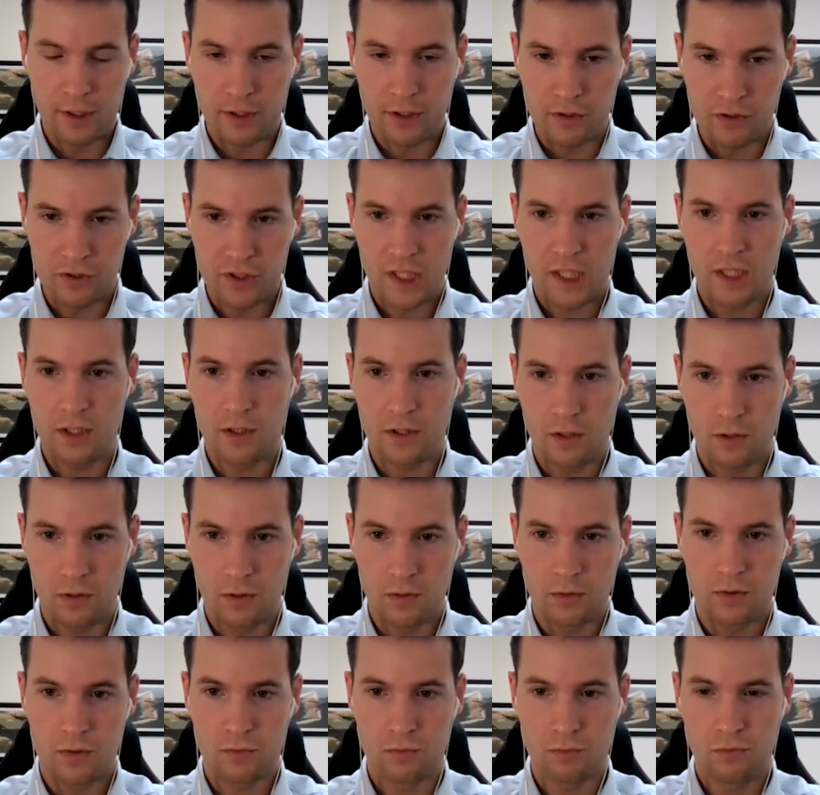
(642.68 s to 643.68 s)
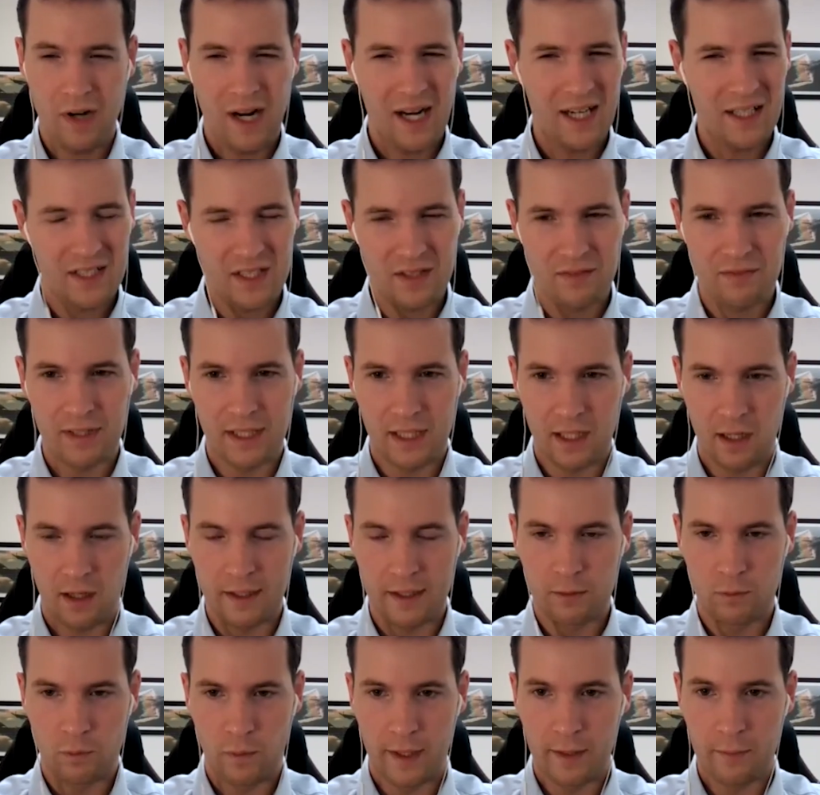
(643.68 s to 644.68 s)
continued, relatively
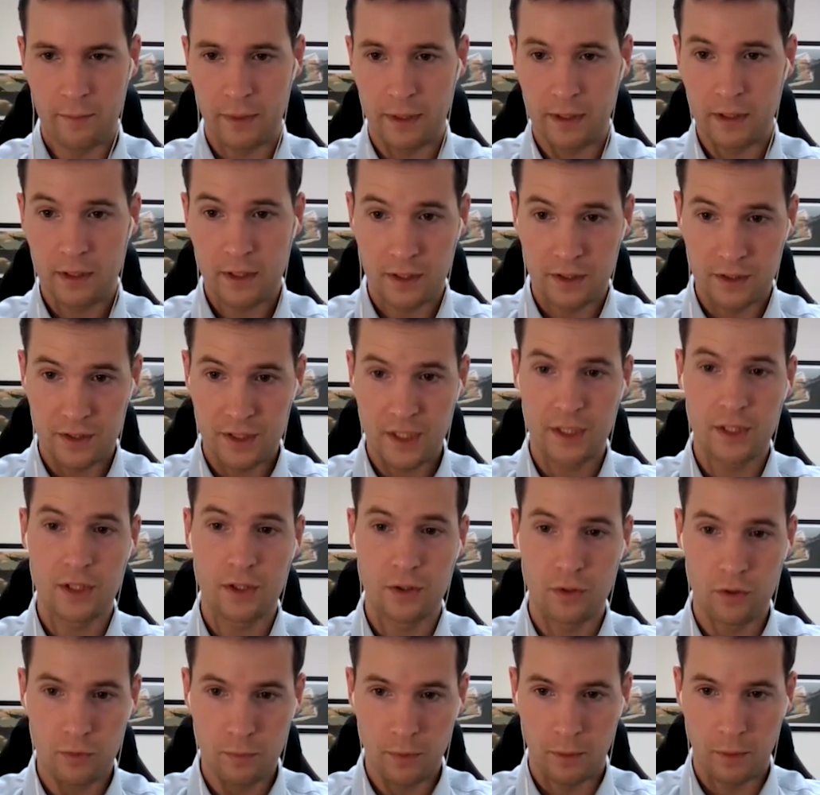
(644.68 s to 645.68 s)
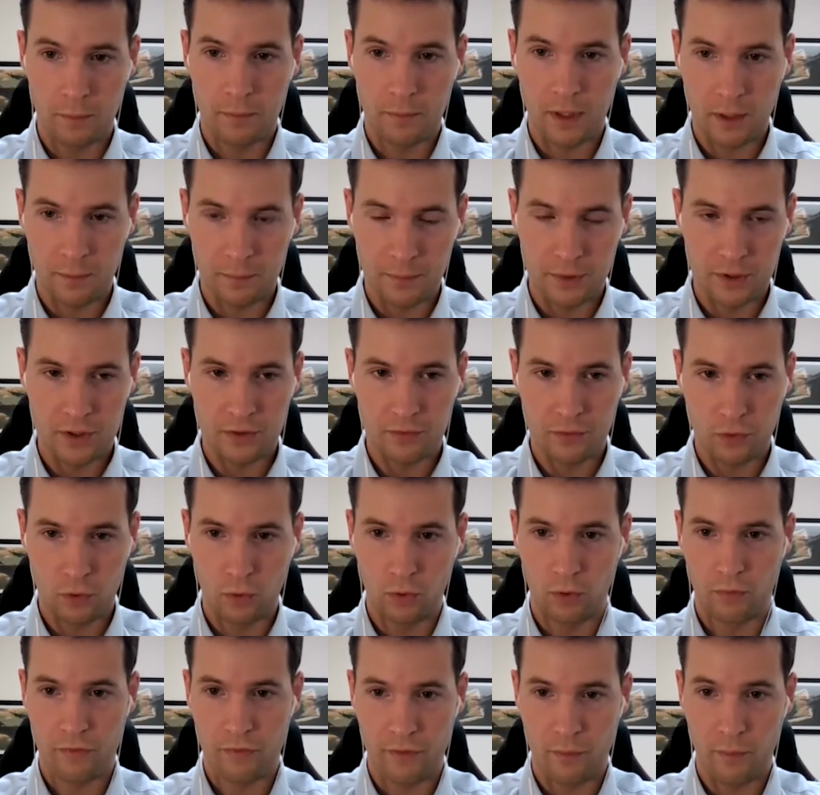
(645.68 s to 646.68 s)
lightweight, but continued bombardment of
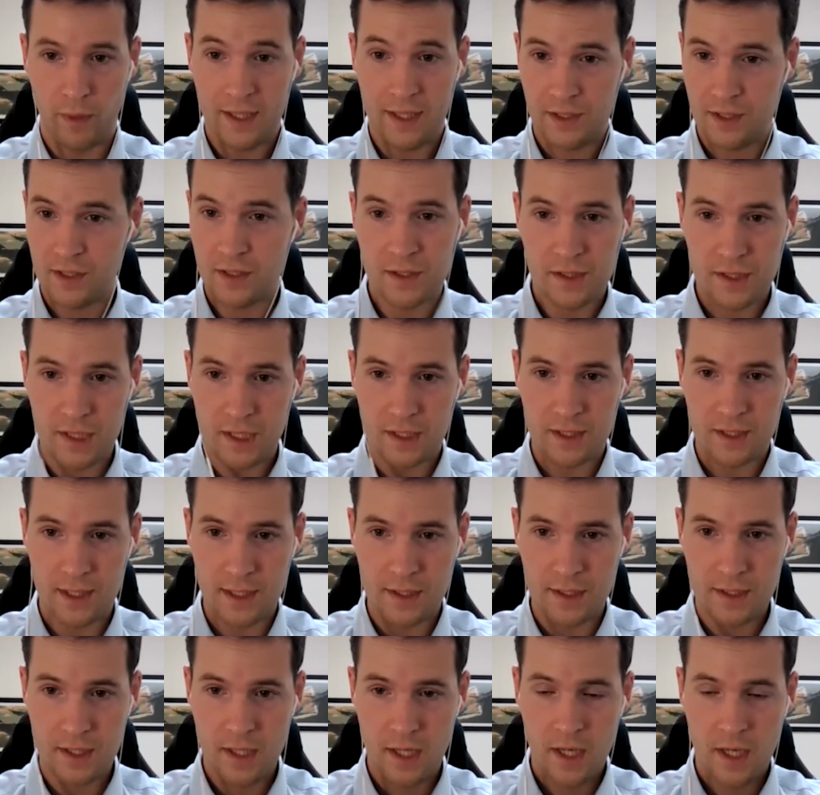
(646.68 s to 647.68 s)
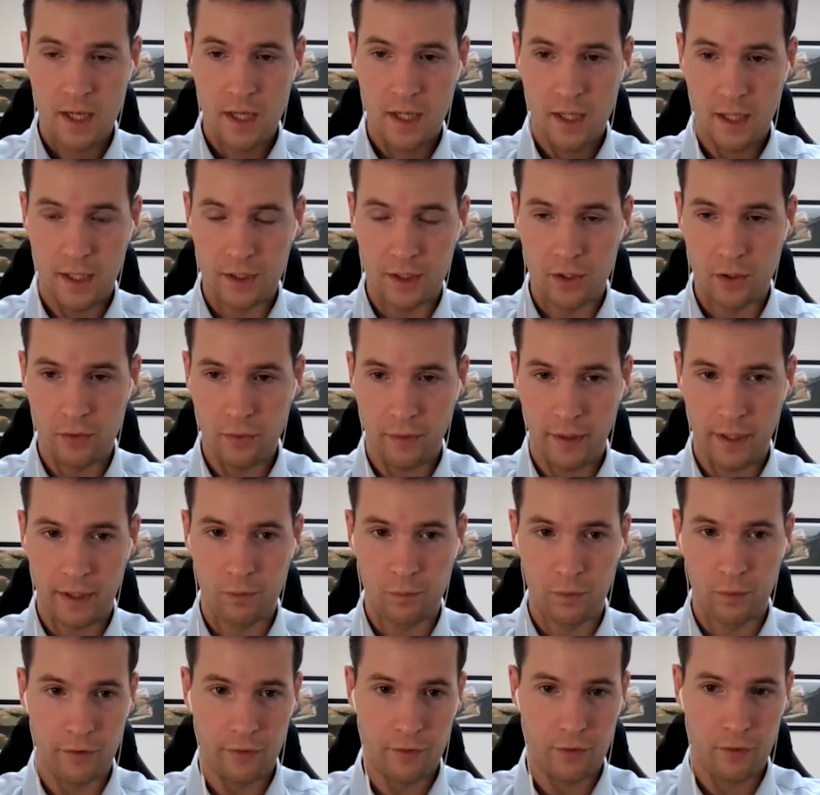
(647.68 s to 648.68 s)
all of the western cities in
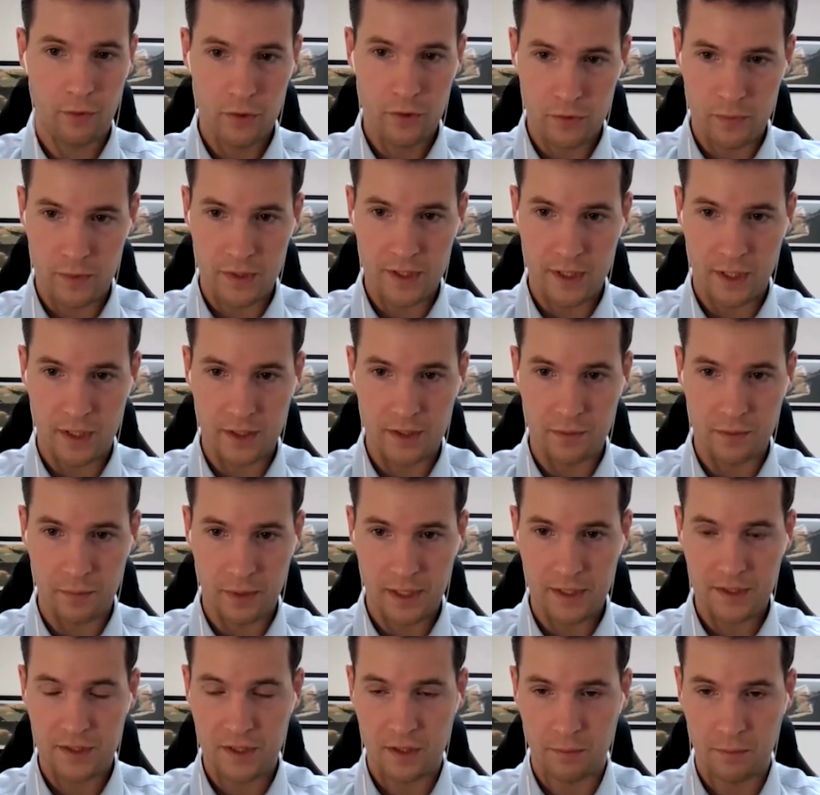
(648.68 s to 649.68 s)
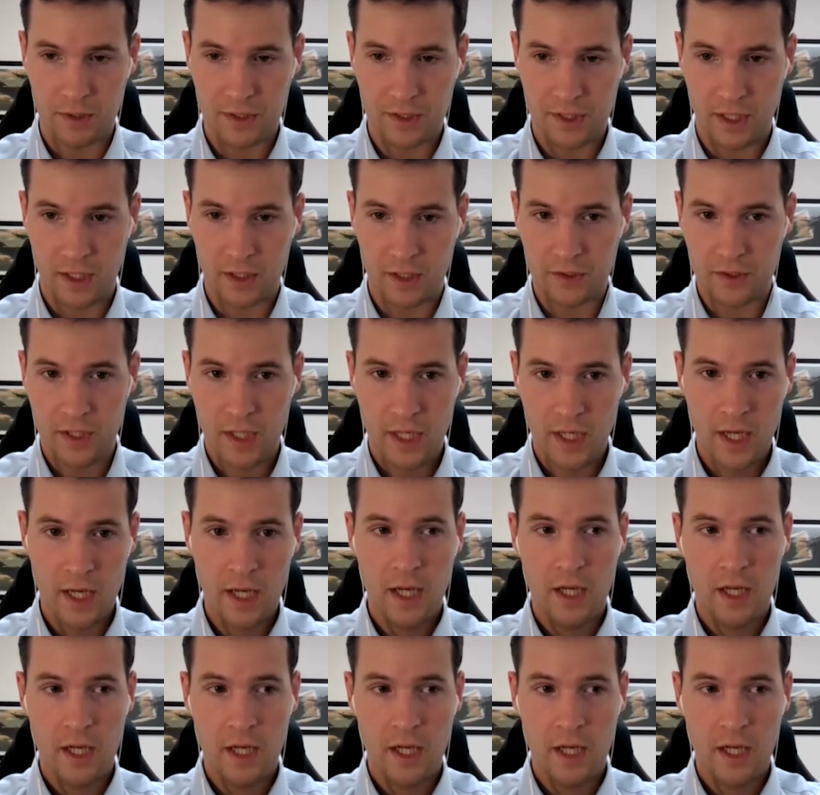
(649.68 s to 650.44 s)
Ukraine with cruise missiles and ballistic missiles